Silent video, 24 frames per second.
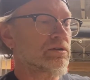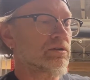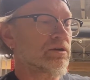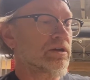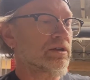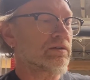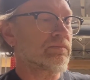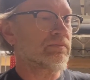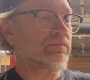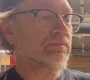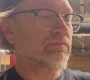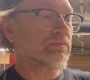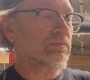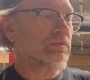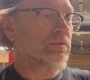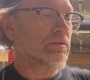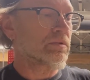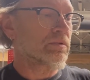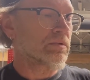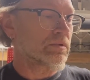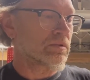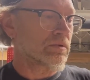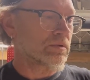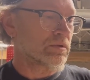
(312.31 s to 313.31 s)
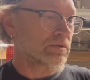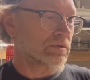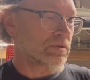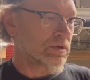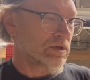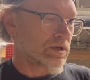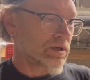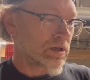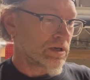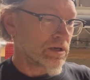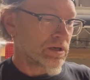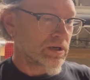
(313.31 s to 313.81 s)
it
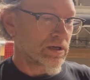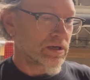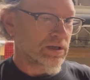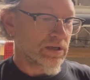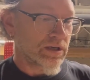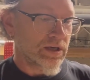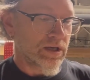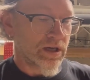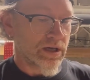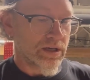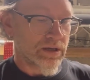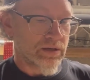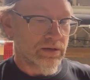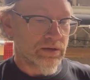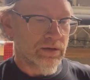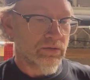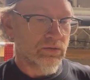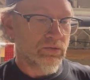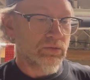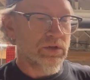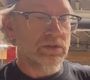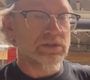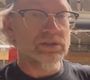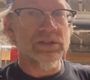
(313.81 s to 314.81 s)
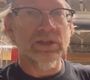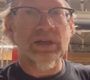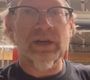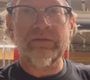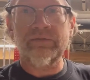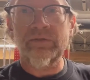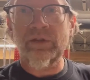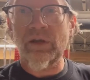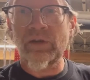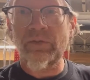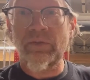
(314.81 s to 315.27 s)
in the end. And once I've done